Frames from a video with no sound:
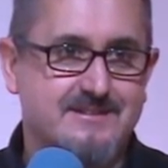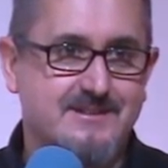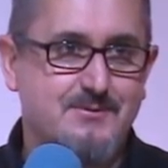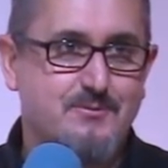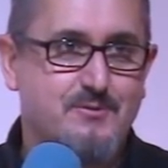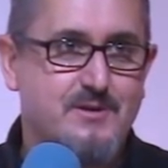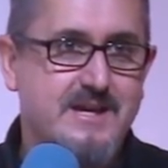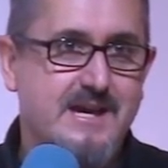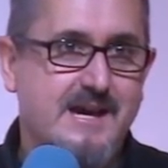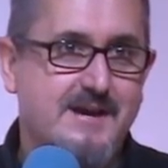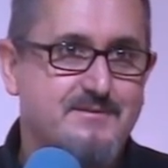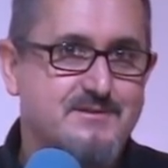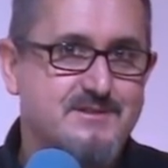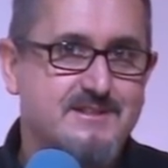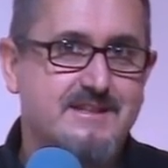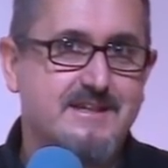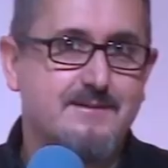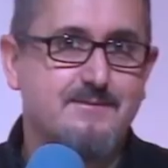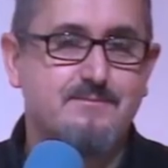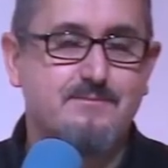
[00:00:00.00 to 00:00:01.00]
We have to
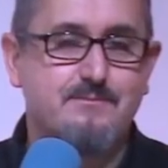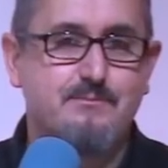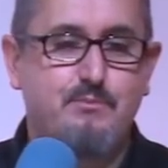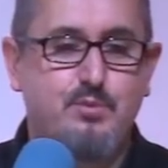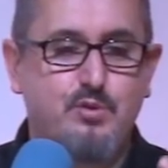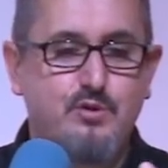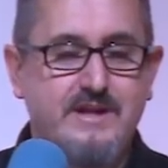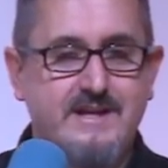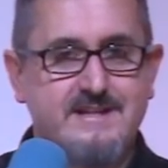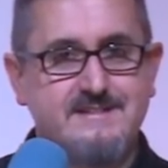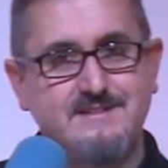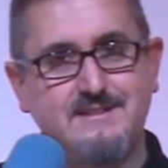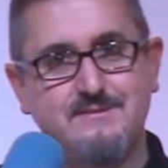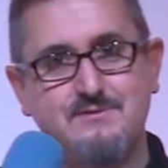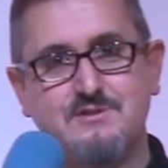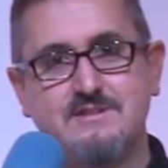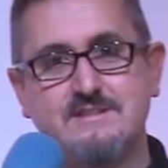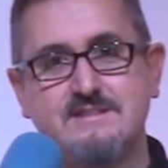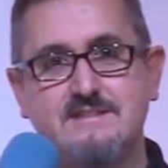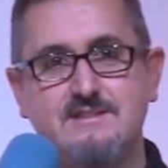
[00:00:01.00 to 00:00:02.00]
get, put
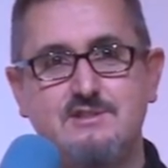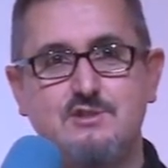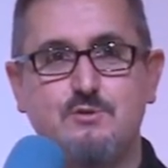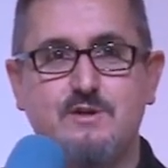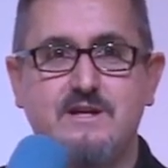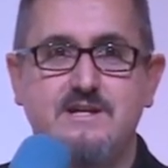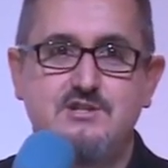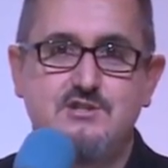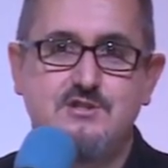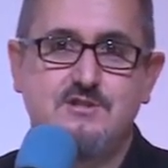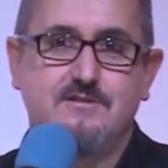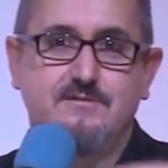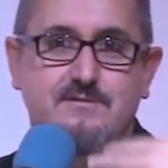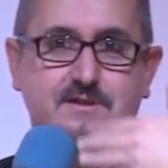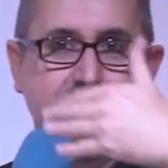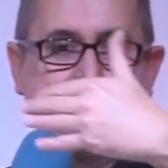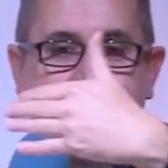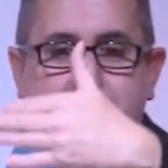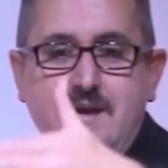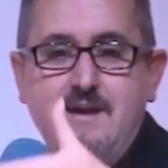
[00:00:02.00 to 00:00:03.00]
ourselves in a situation of the,